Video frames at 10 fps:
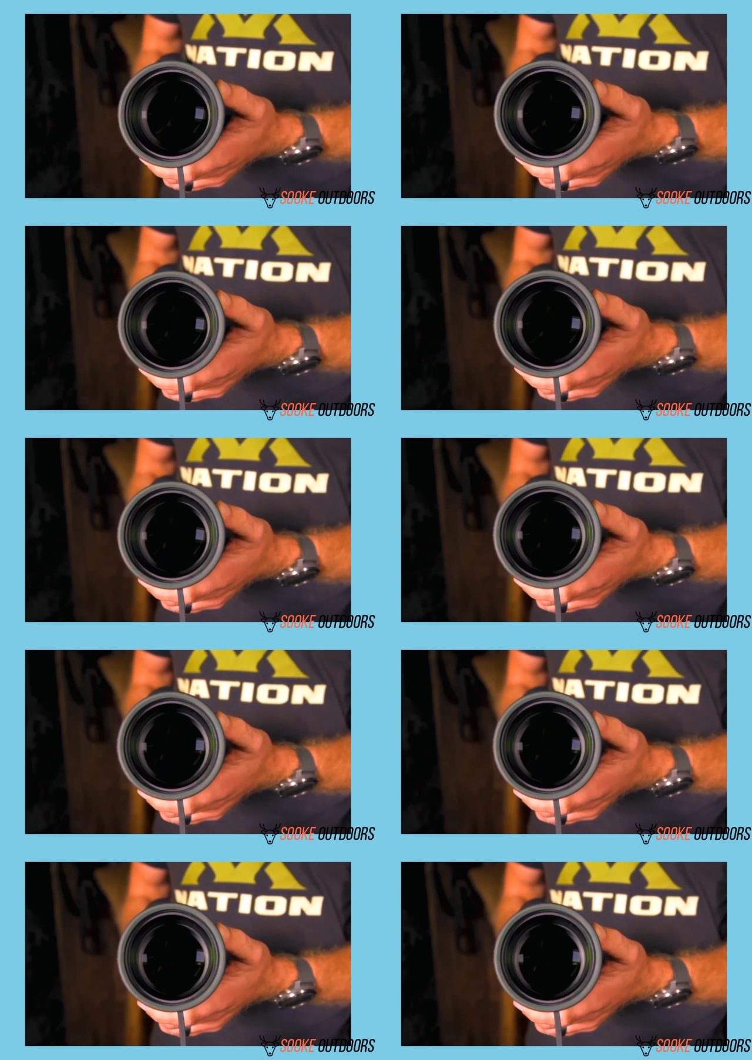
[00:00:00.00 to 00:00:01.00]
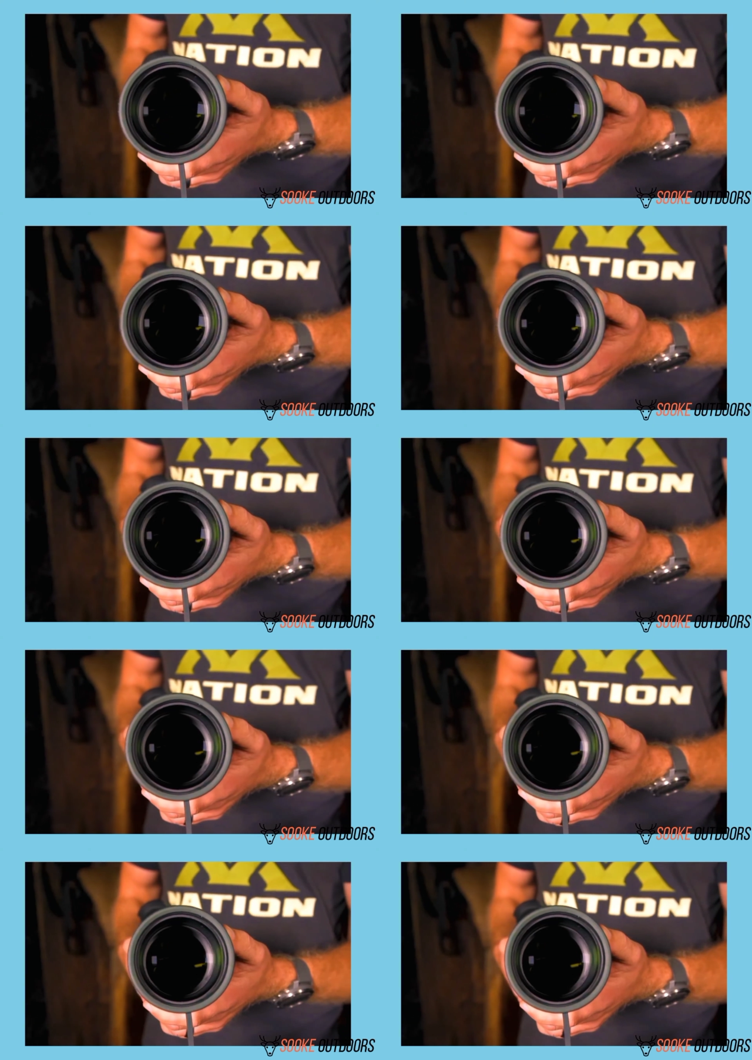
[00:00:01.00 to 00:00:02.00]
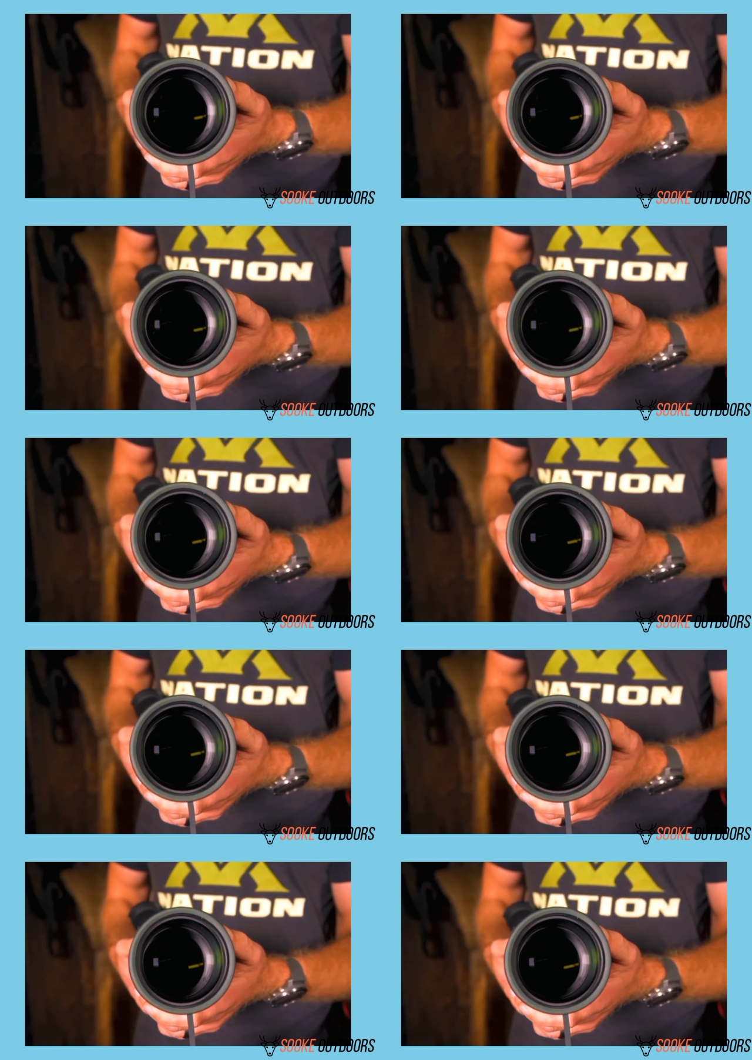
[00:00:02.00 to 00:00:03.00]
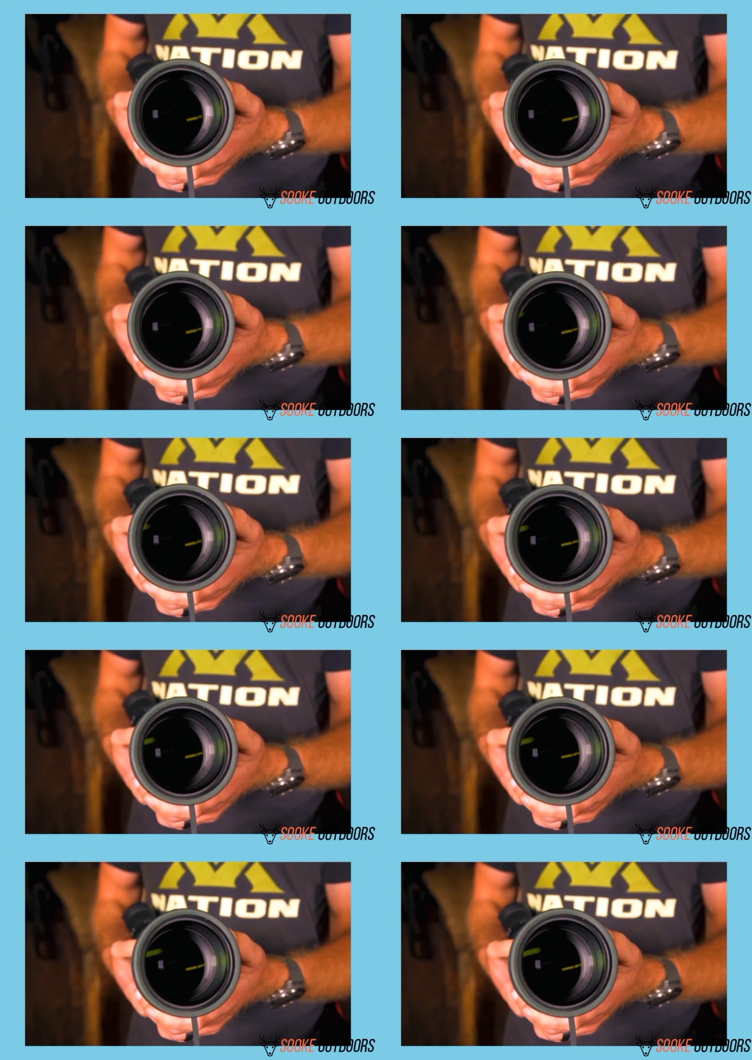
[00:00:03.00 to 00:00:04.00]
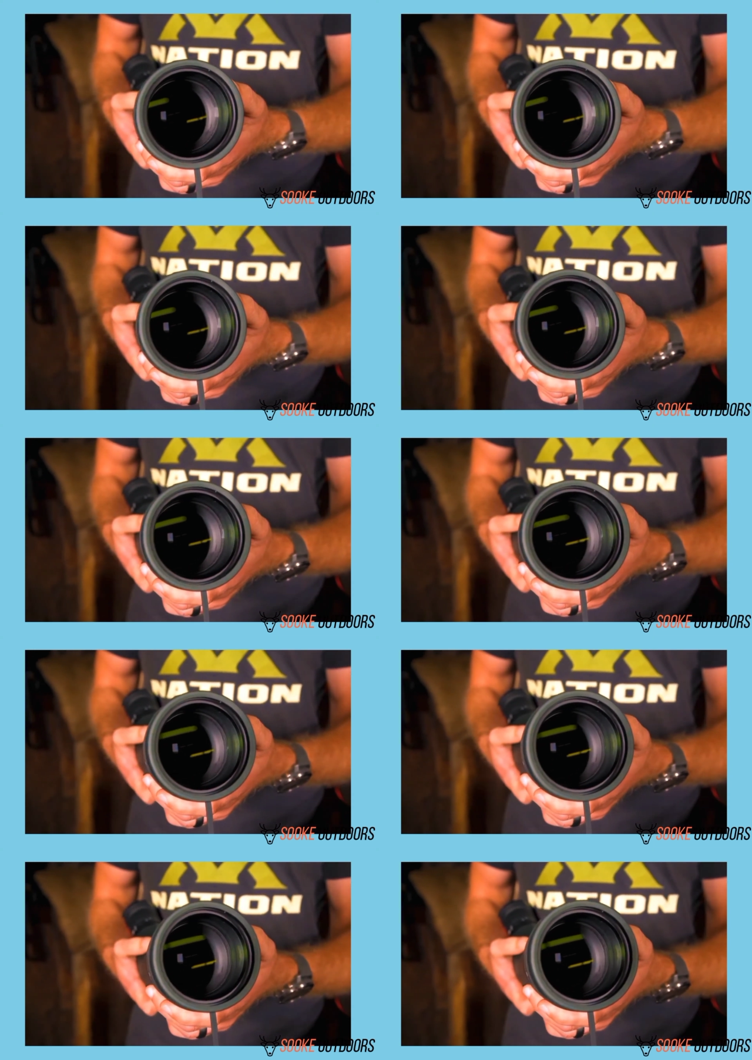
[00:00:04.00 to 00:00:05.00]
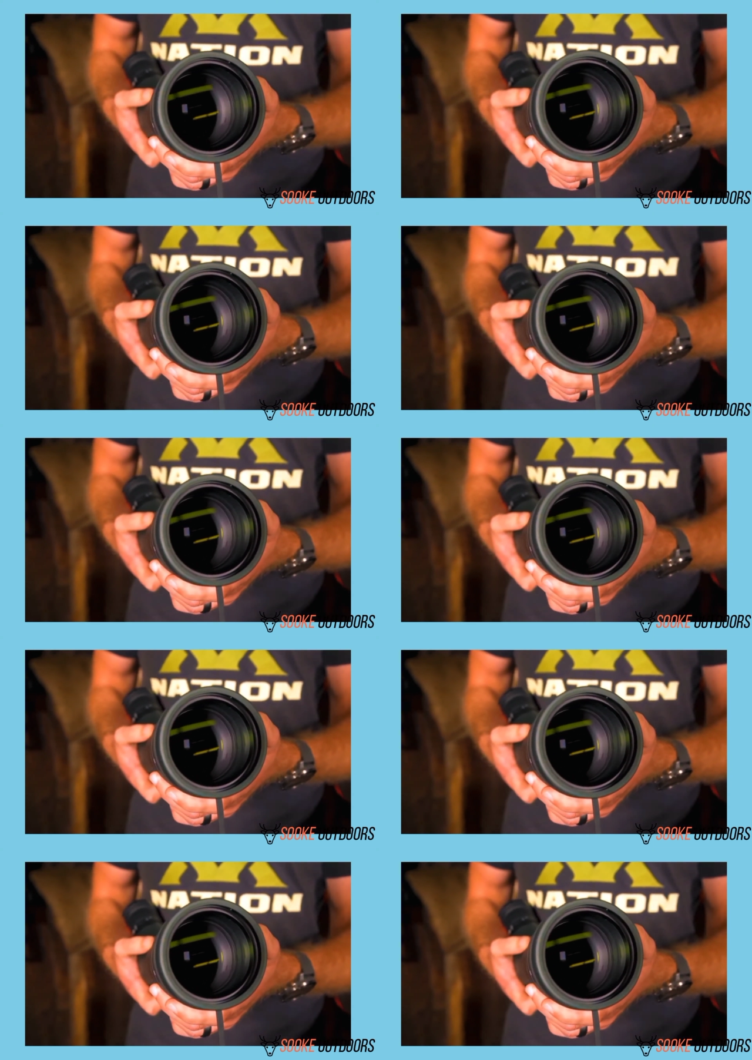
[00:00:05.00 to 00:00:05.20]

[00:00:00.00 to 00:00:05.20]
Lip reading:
No face is visible, so there are no lips to read.